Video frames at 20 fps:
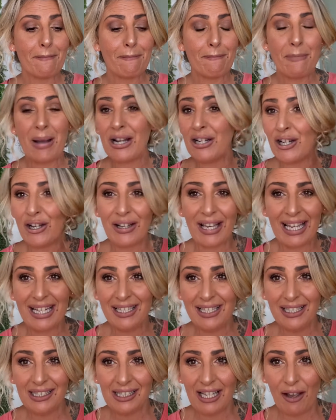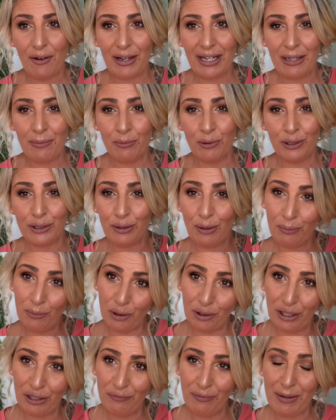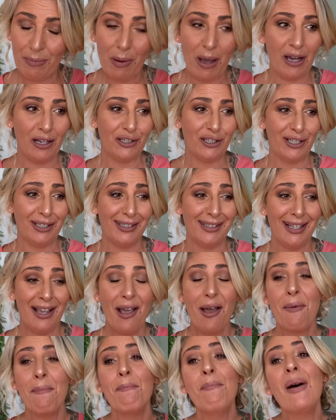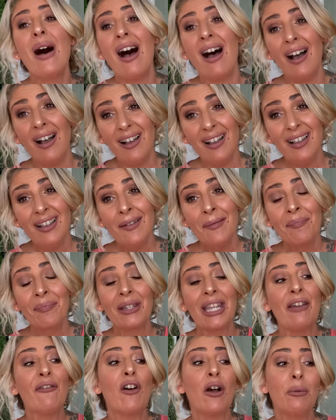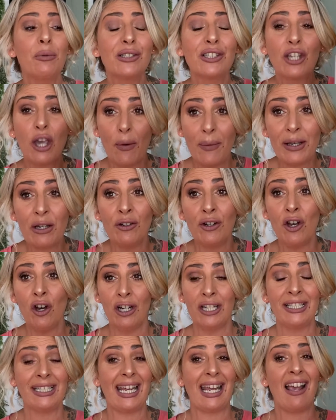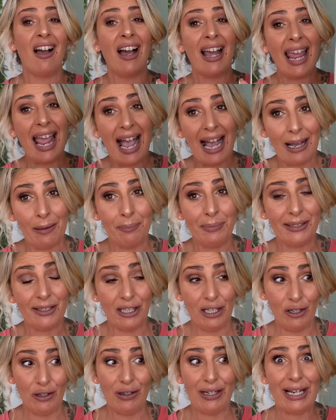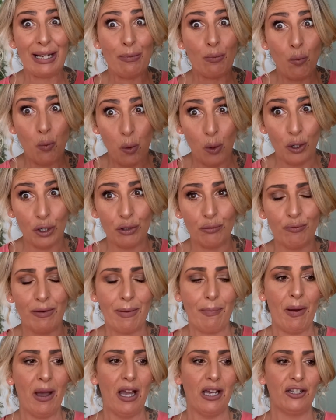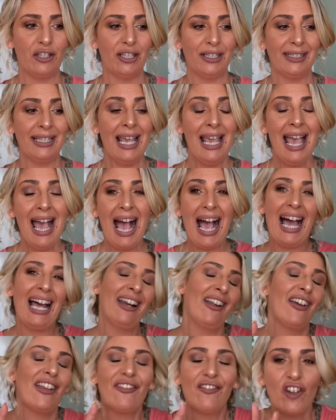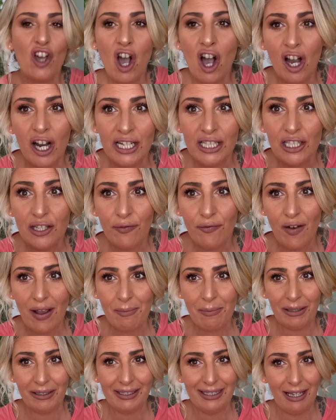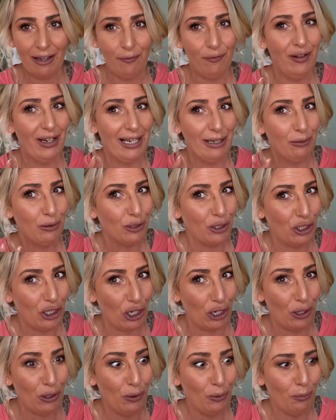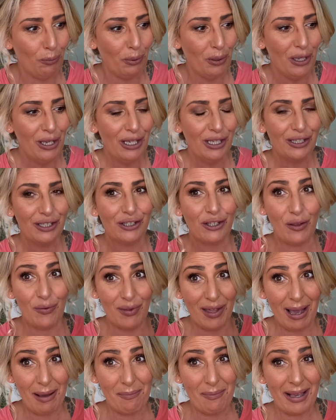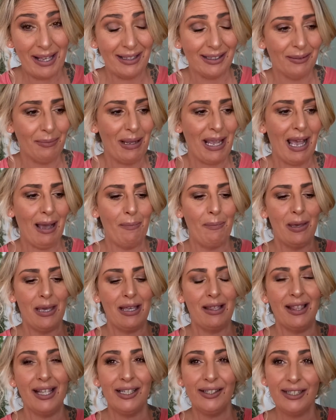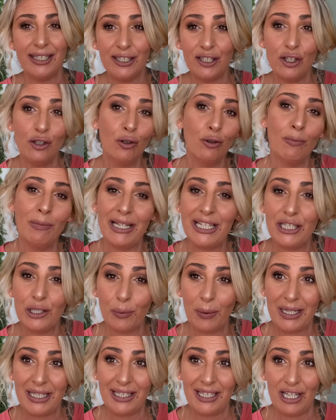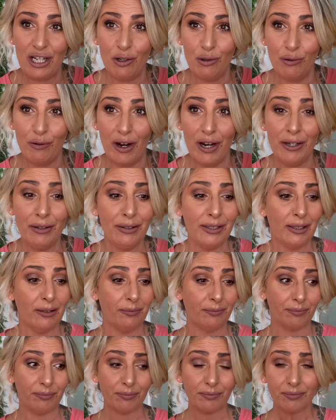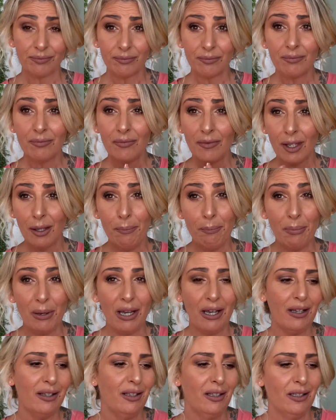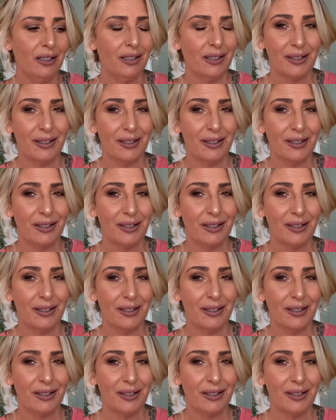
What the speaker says: But I don't get a discount anymore, so I'm not going to repurchase. But if I was going on holiday, I absolutely would repurchase. And I kind of found myself a little dupe, so that makes me happy. This is normally 20 euros, but